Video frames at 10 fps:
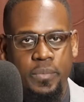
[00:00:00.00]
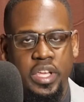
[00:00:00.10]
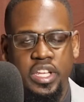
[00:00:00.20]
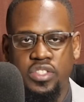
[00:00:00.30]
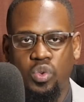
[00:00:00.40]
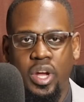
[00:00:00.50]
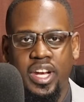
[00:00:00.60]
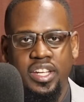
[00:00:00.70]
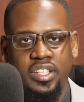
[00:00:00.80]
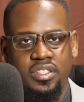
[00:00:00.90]
And he
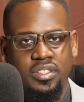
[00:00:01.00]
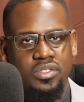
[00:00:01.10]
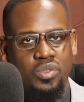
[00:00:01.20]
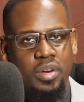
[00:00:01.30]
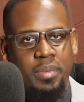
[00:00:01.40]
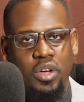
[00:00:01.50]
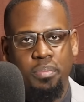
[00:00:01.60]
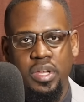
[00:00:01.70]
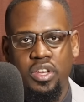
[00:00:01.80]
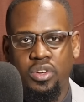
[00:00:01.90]
squandered it. So in my
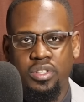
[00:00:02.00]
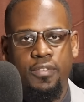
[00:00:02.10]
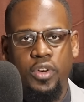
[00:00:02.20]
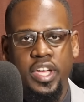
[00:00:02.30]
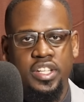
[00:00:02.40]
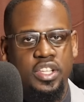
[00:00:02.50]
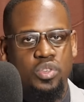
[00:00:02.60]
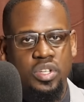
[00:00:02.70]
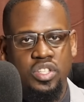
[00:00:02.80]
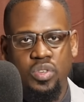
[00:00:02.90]
opinion, forget the
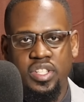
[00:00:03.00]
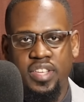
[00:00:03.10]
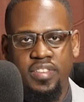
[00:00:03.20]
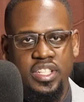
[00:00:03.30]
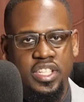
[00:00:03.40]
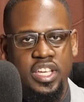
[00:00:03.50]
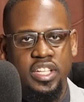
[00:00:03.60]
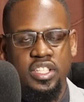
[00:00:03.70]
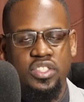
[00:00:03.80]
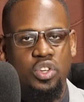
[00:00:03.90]
2027
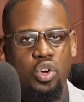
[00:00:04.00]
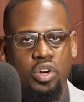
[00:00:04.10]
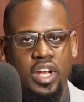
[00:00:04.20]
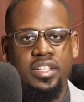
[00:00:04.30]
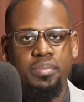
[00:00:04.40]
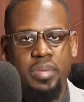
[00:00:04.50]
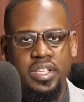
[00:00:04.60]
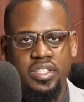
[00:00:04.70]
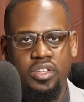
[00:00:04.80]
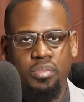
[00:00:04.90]
ticket. It's gone. At
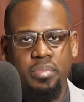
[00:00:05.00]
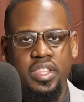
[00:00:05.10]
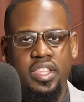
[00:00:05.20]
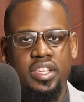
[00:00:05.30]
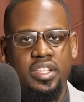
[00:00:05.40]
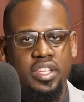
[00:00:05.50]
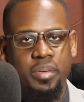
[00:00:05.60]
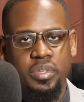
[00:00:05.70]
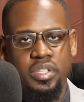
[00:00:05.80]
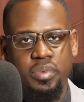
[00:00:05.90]
best, he'll be the
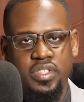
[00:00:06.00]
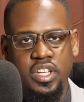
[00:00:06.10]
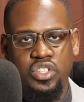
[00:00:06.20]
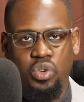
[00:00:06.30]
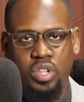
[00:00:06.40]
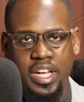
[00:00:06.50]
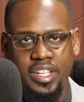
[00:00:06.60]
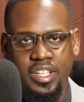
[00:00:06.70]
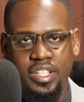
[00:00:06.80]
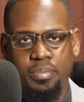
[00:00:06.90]
deputy presidential
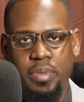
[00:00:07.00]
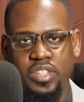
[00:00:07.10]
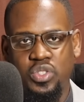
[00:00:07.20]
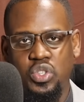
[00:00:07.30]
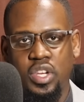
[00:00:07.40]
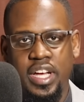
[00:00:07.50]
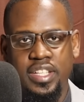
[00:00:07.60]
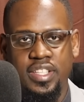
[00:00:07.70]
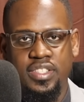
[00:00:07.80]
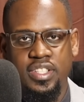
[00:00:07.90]
candidate. But as usual, guys,
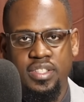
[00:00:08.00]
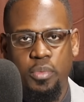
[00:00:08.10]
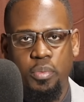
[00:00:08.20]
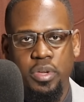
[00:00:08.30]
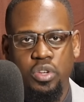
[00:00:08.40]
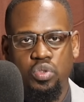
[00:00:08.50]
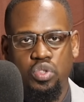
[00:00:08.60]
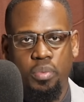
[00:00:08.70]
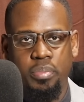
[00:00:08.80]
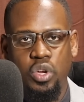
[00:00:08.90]
that's just my opinion. Do
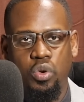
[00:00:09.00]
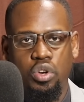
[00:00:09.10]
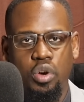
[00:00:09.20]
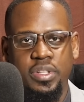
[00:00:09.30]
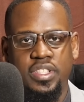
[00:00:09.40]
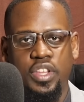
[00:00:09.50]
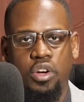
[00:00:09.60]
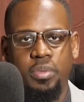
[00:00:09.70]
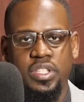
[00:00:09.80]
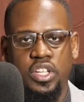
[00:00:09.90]
drop me your own comments in the
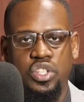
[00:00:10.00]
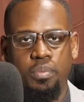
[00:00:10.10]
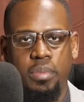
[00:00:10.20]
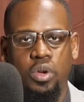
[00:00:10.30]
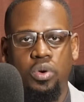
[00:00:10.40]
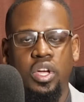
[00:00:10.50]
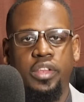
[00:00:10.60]
comment section below.